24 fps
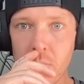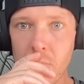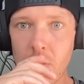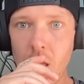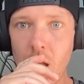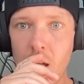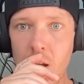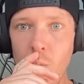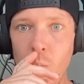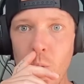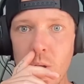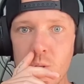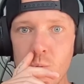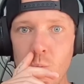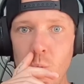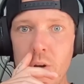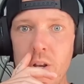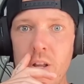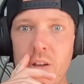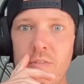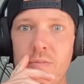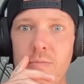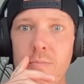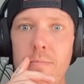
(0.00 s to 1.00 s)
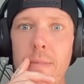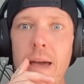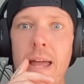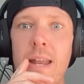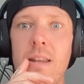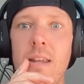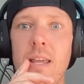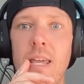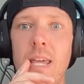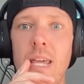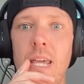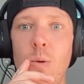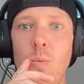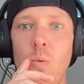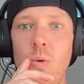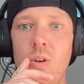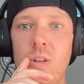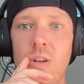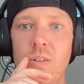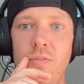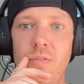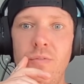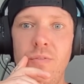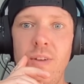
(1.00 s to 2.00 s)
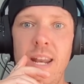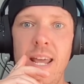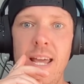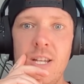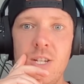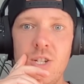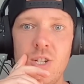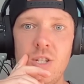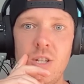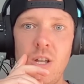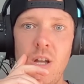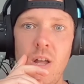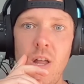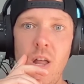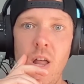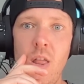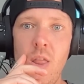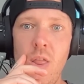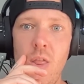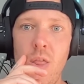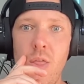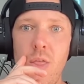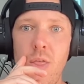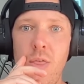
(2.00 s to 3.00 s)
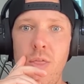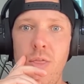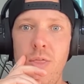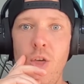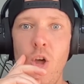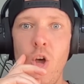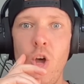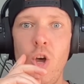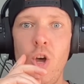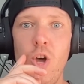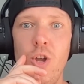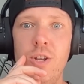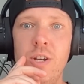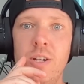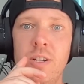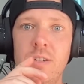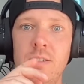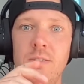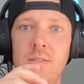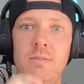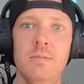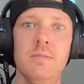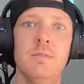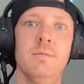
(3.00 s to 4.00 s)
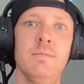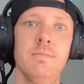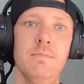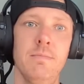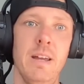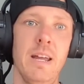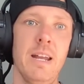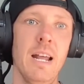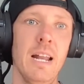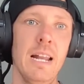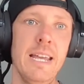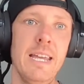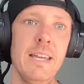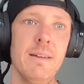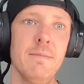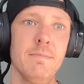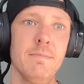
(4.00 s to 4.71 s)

Which would have meant he would have finished third in elite.